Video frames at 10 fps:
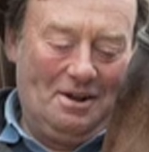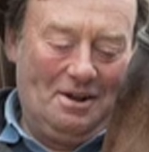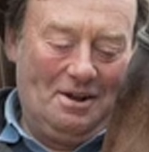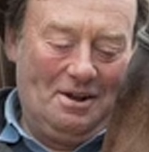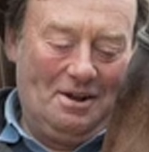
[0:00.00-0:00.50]

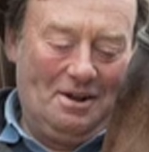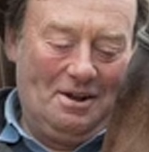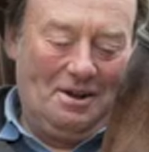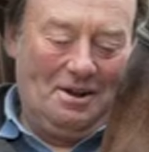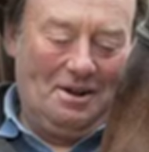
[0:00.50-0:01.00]

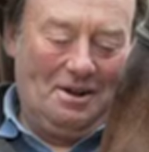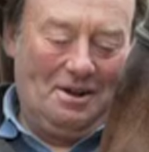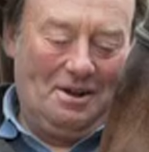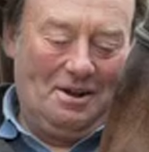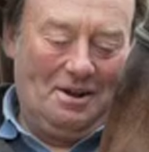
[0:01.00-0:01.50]

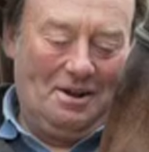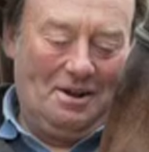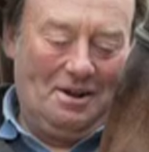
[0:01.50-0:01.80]
[no speech]